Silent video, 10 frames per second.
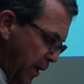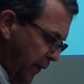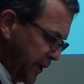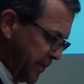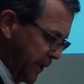On
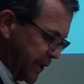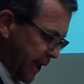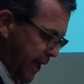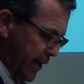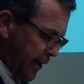the expense
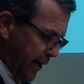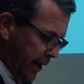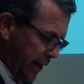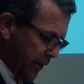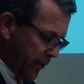side,
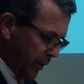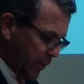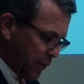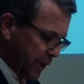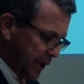the
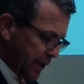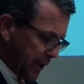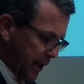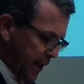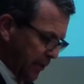3%
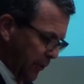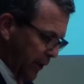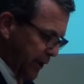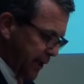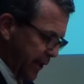
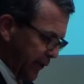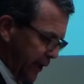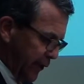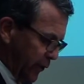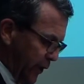employee
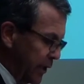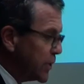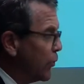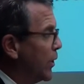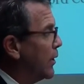salary
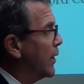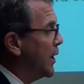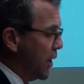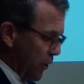increase will